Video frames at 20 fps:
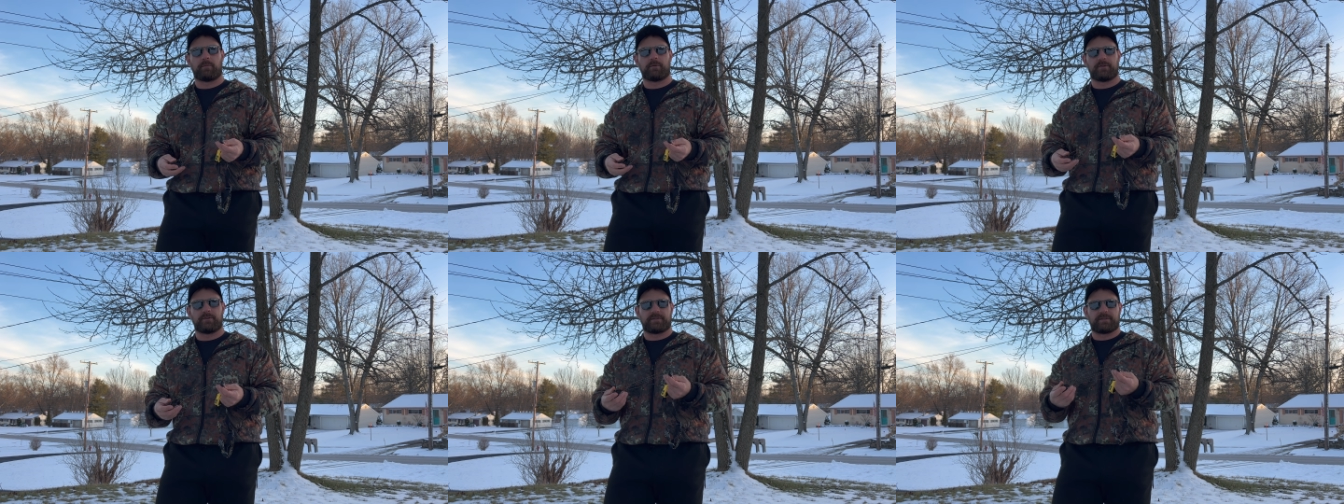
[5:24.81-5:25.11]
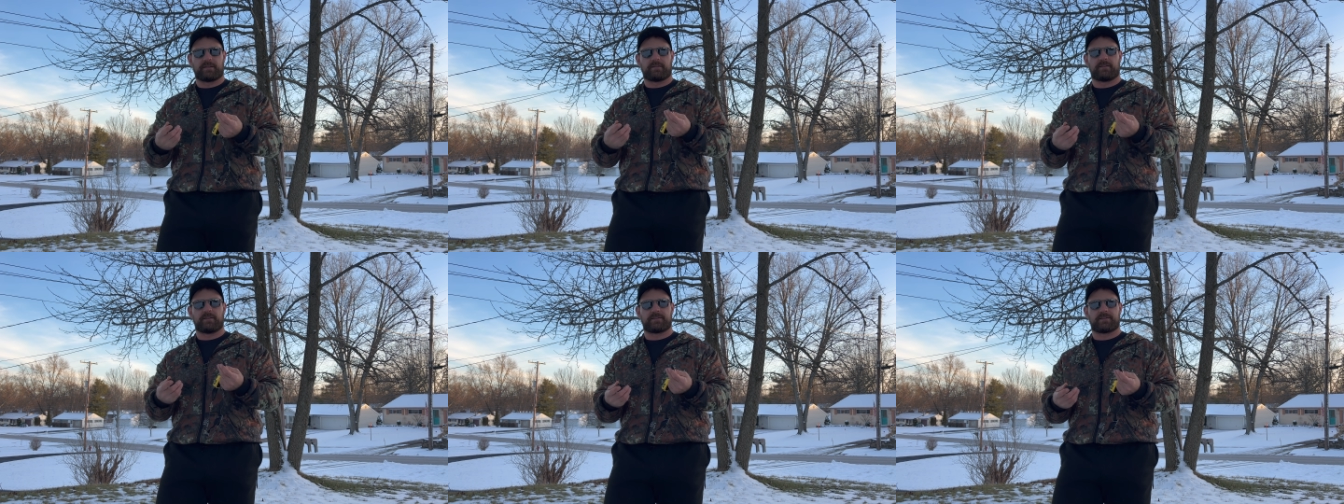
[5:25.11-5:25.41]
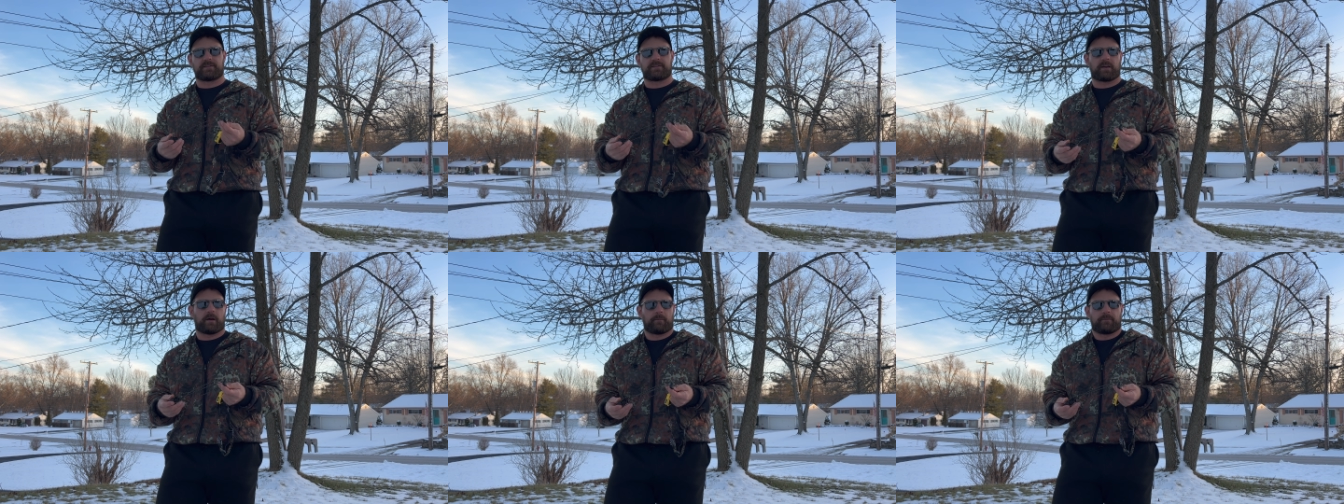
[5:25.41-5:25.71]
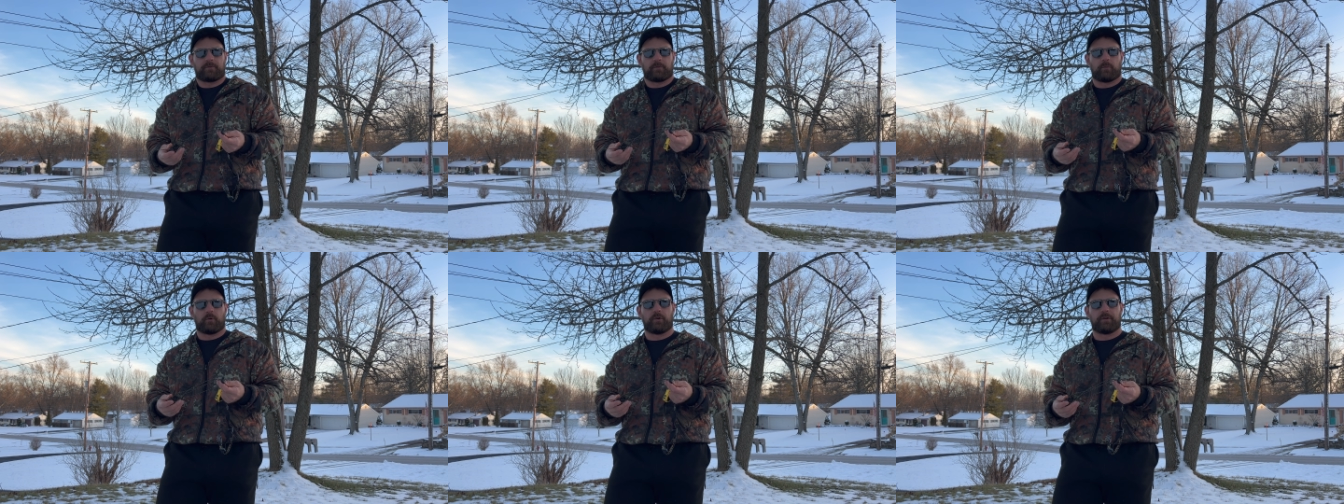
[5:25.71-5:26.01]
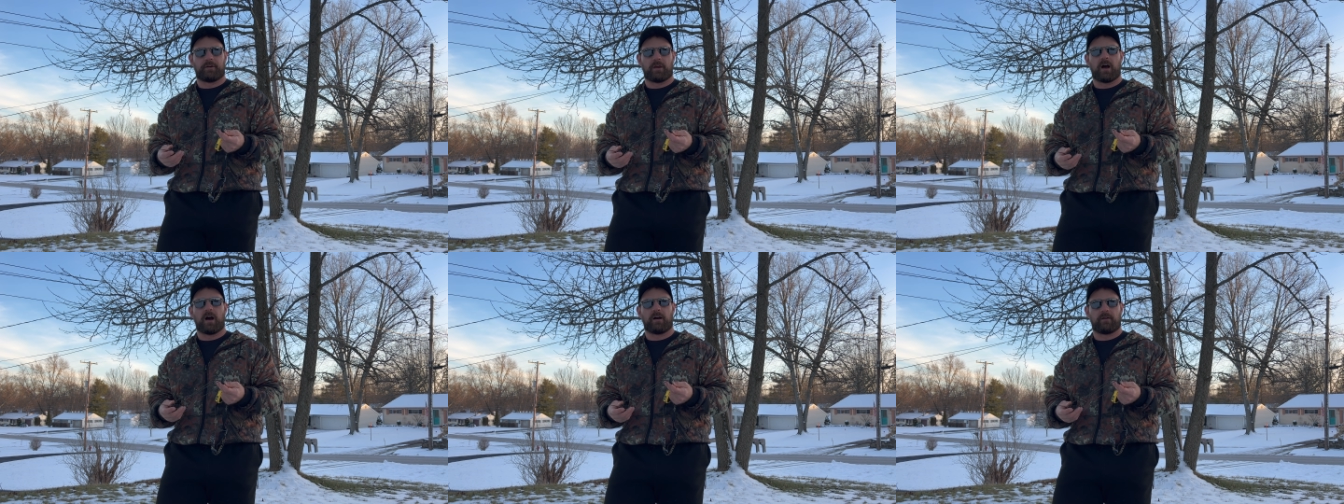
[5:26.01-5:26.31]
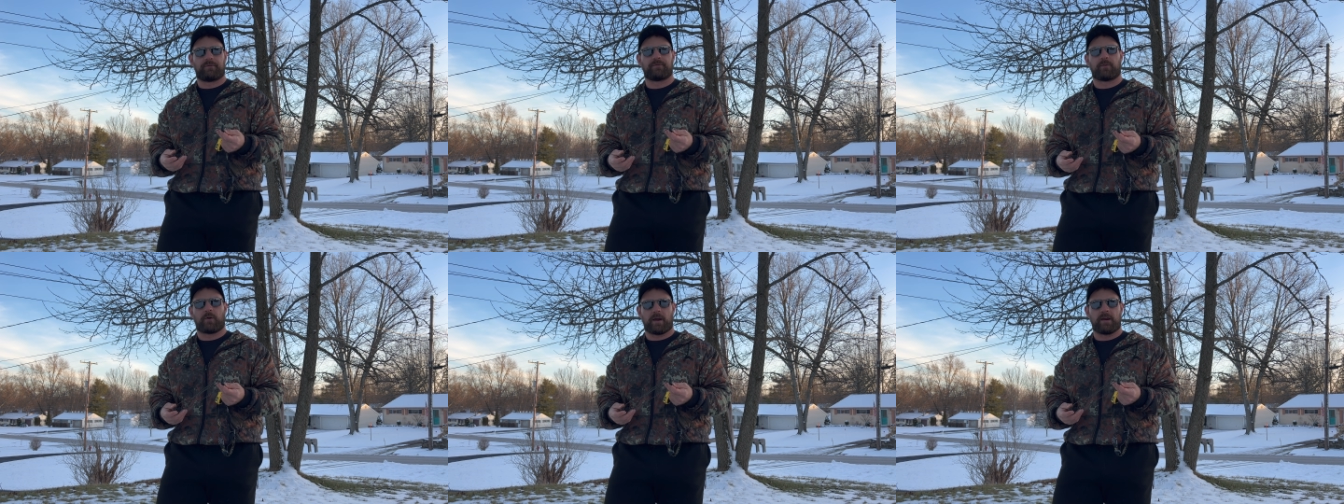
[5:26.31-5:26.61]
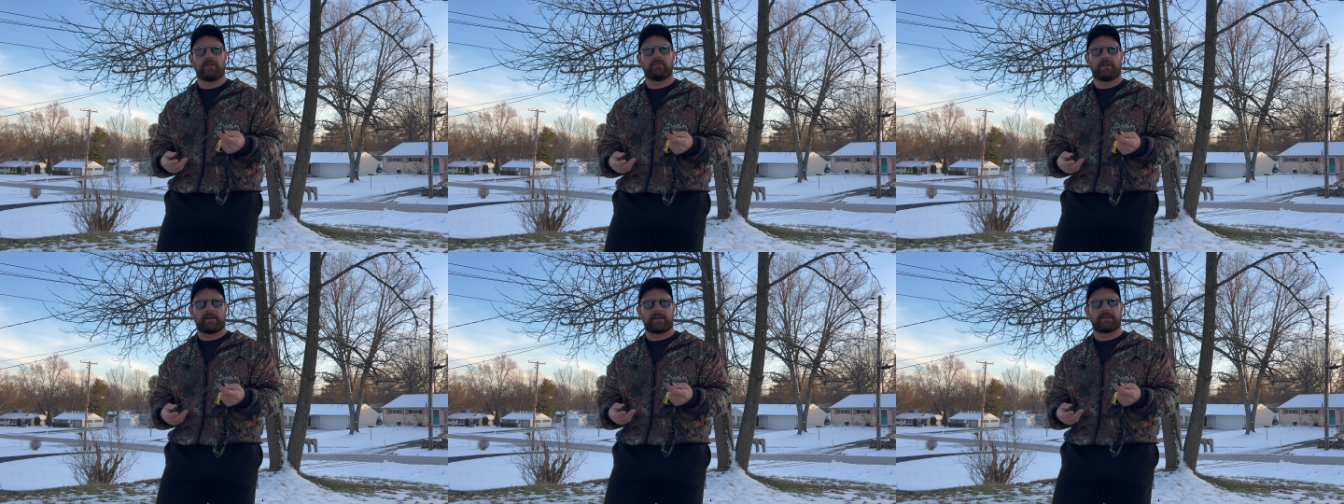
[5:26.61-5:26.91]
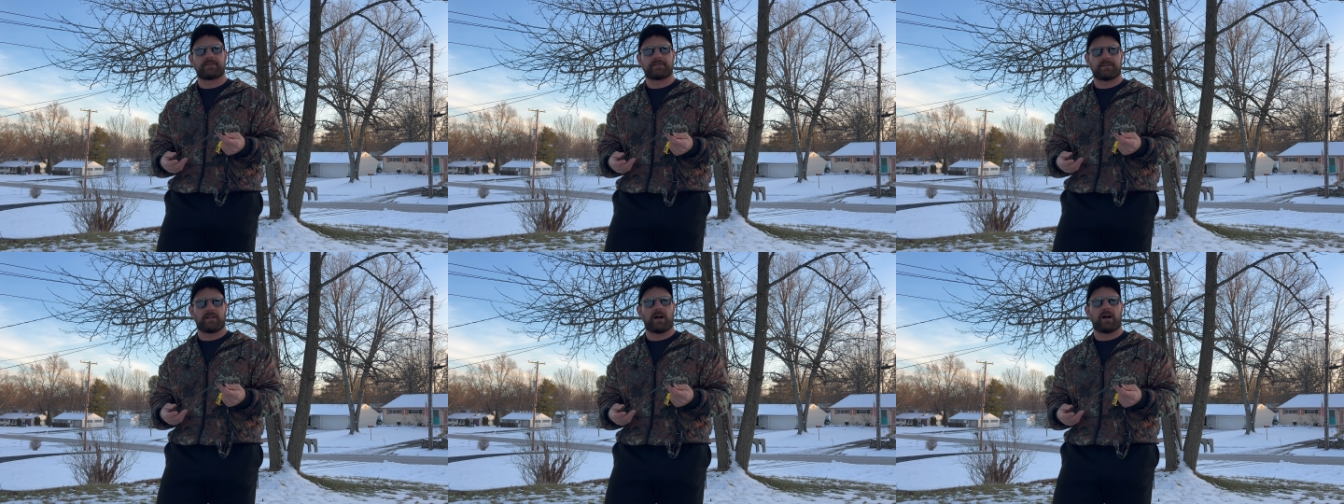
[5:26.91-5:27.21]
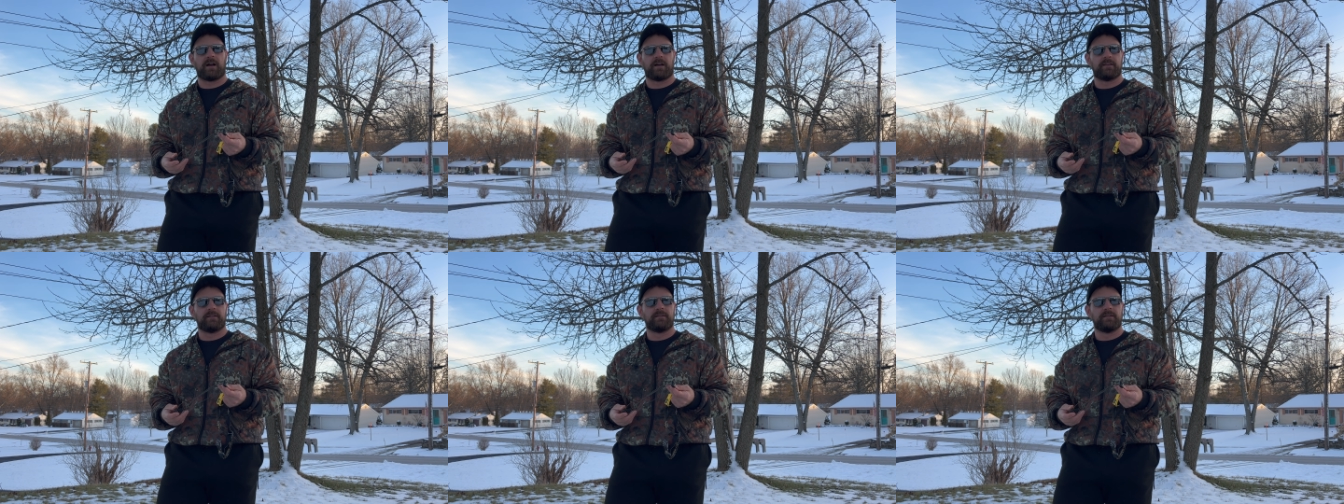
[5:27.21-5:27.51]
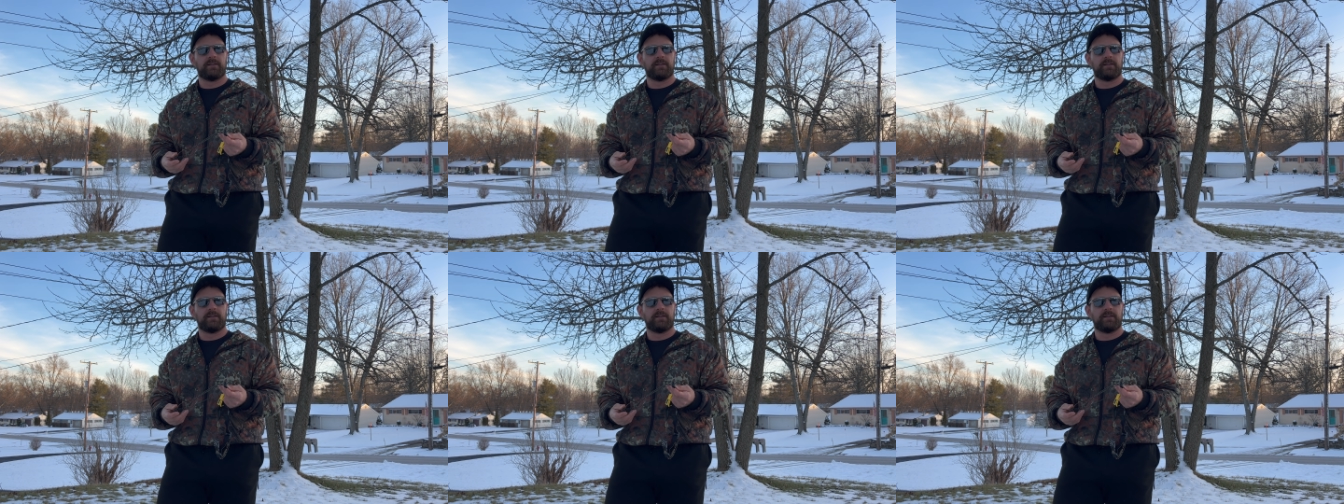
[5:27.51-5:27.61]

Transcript: but you said this is comfortable enough, right? Like, it's not...